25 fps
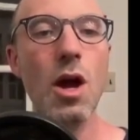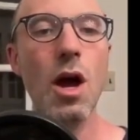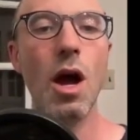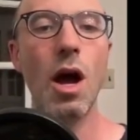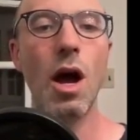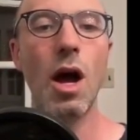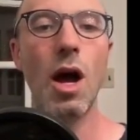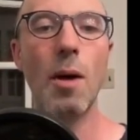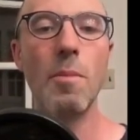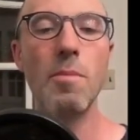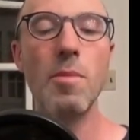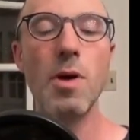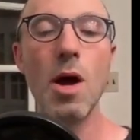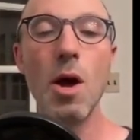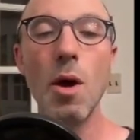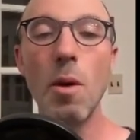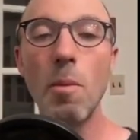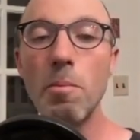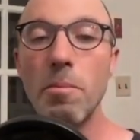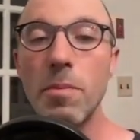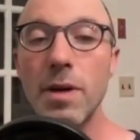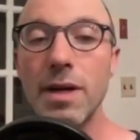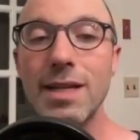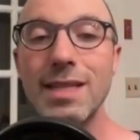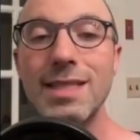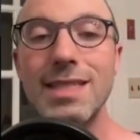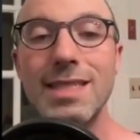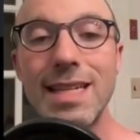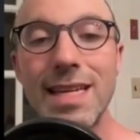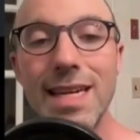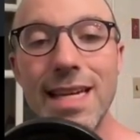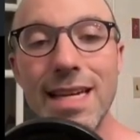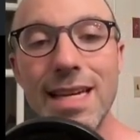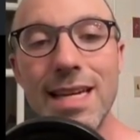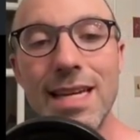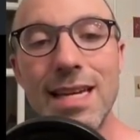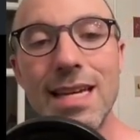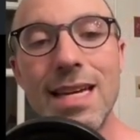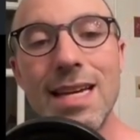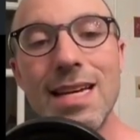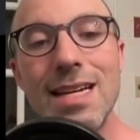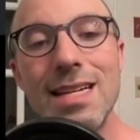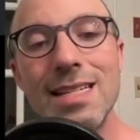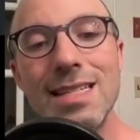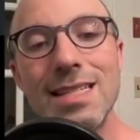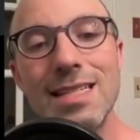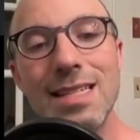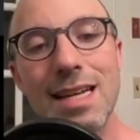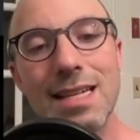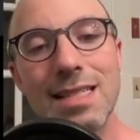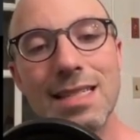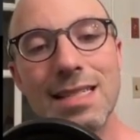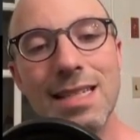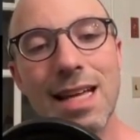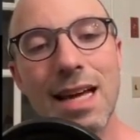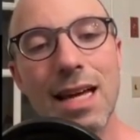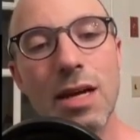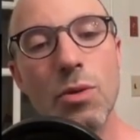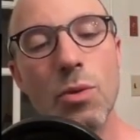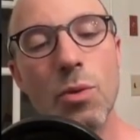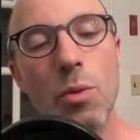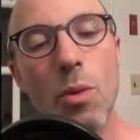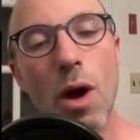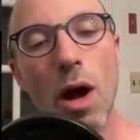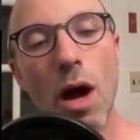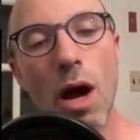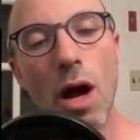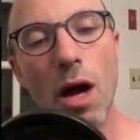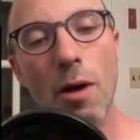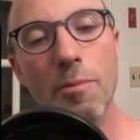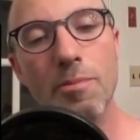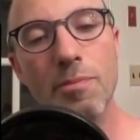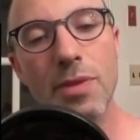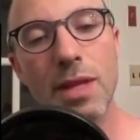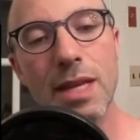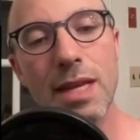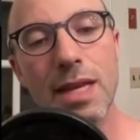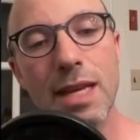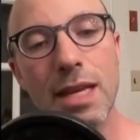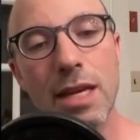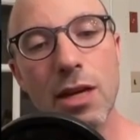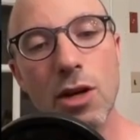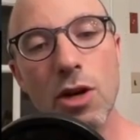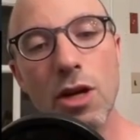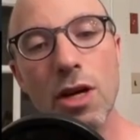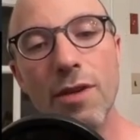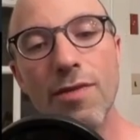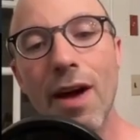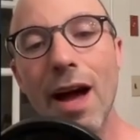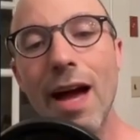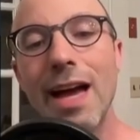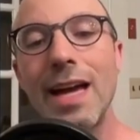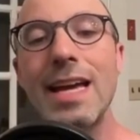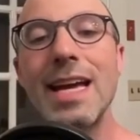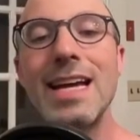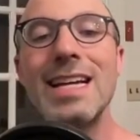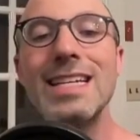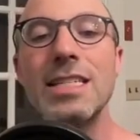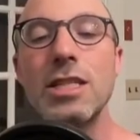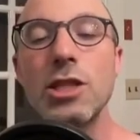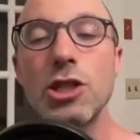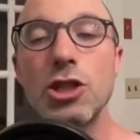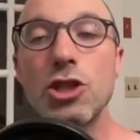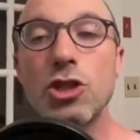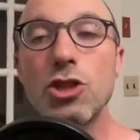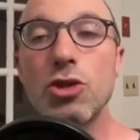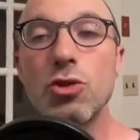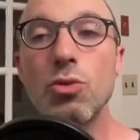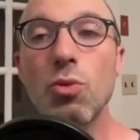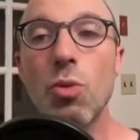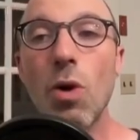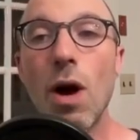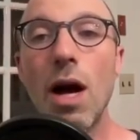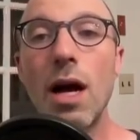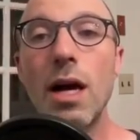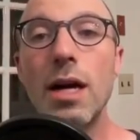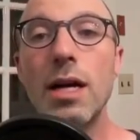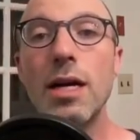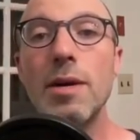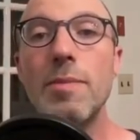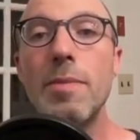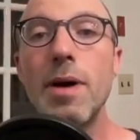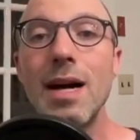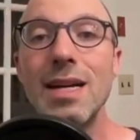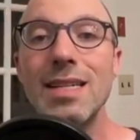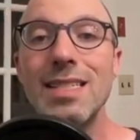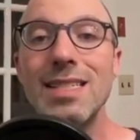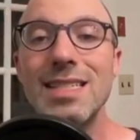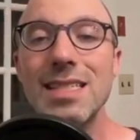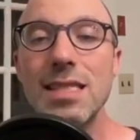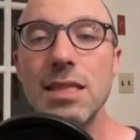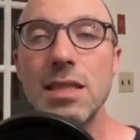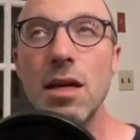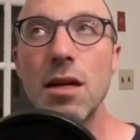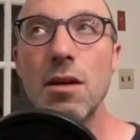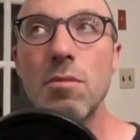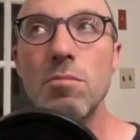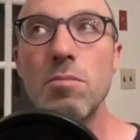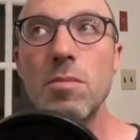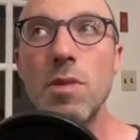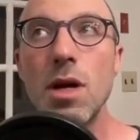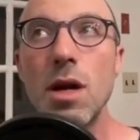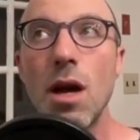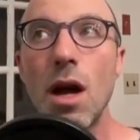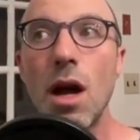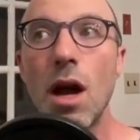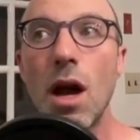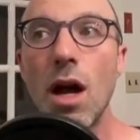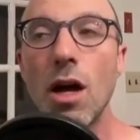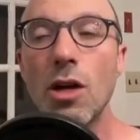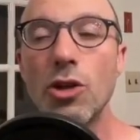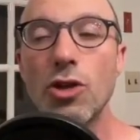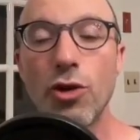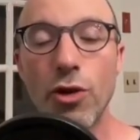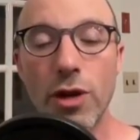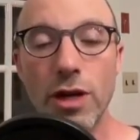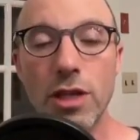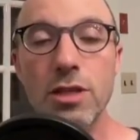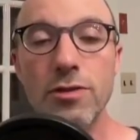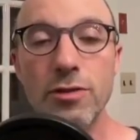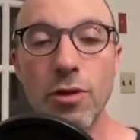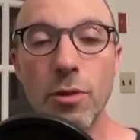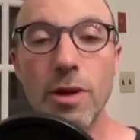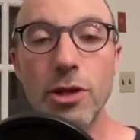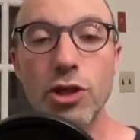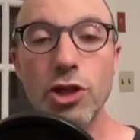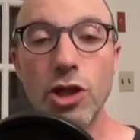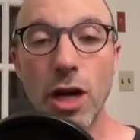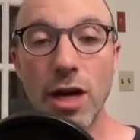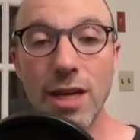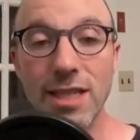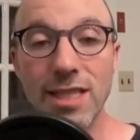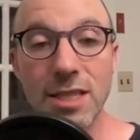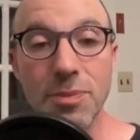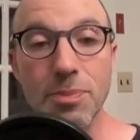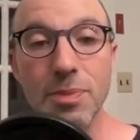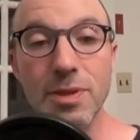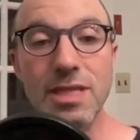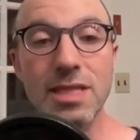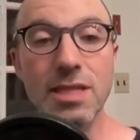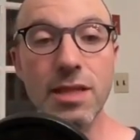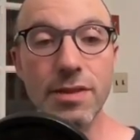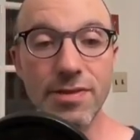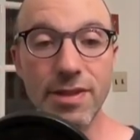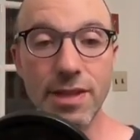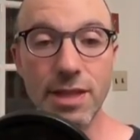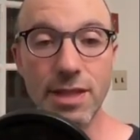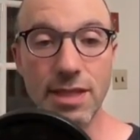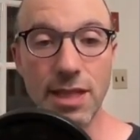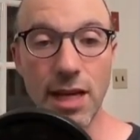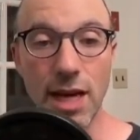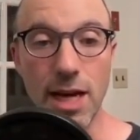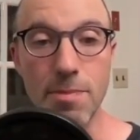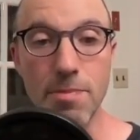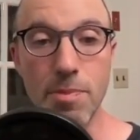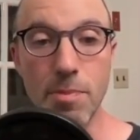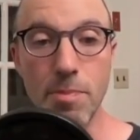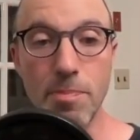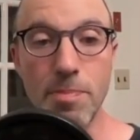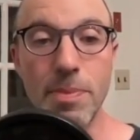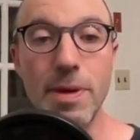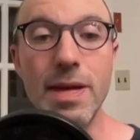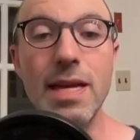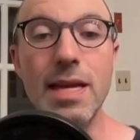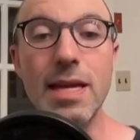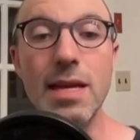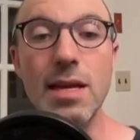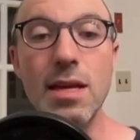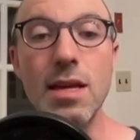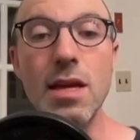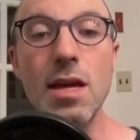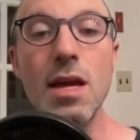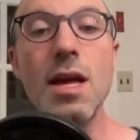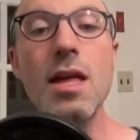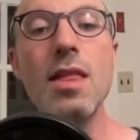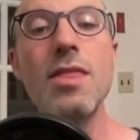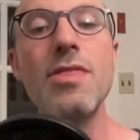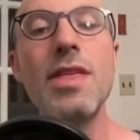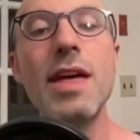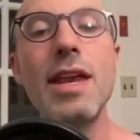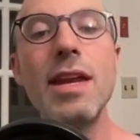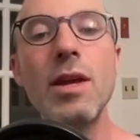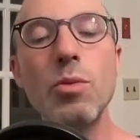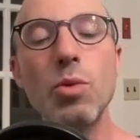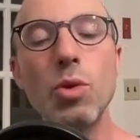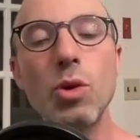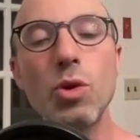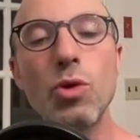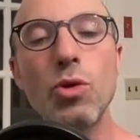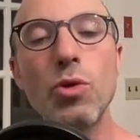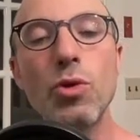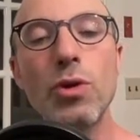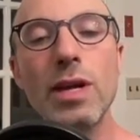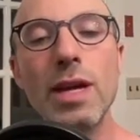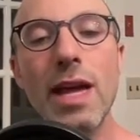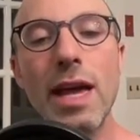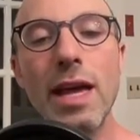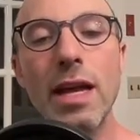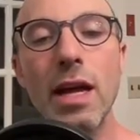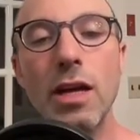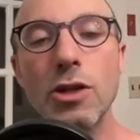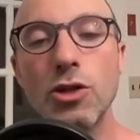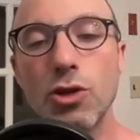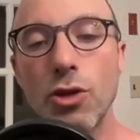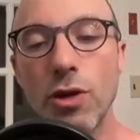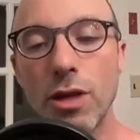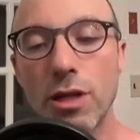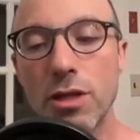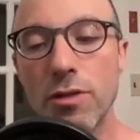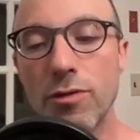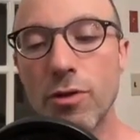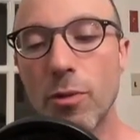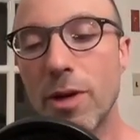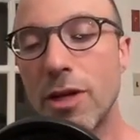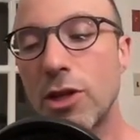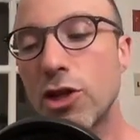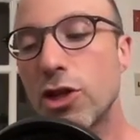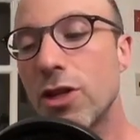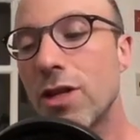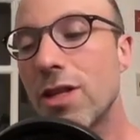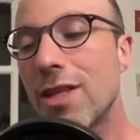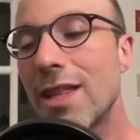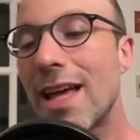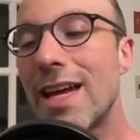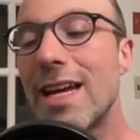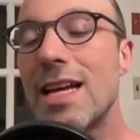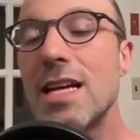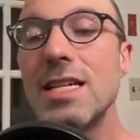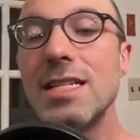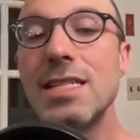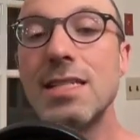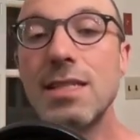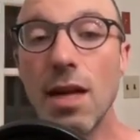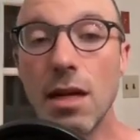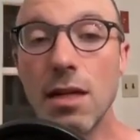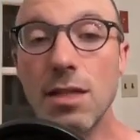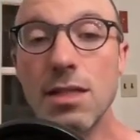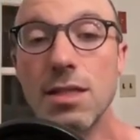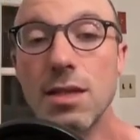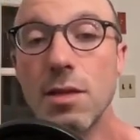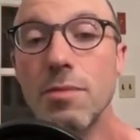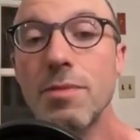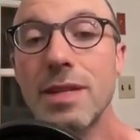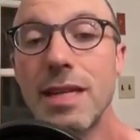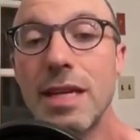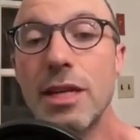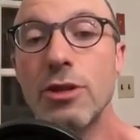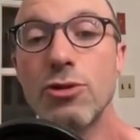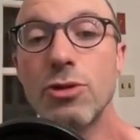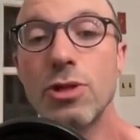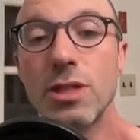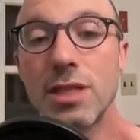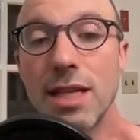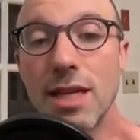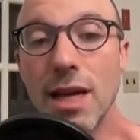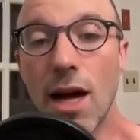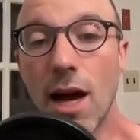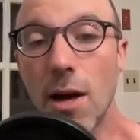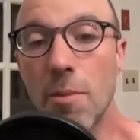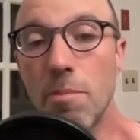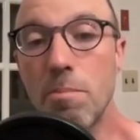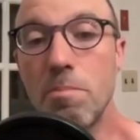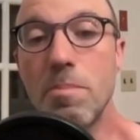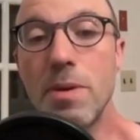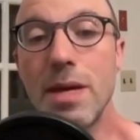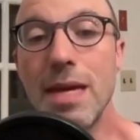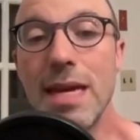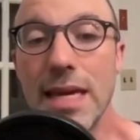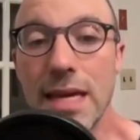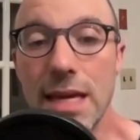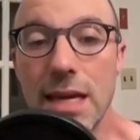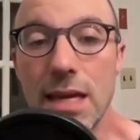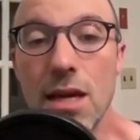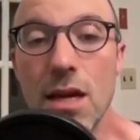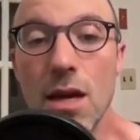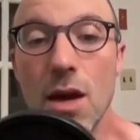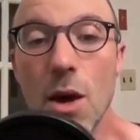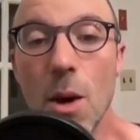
Um, mkT says that um, here, if I describe some uh, transformation on a specific type B, then it will create a transformation that does something interesting on B,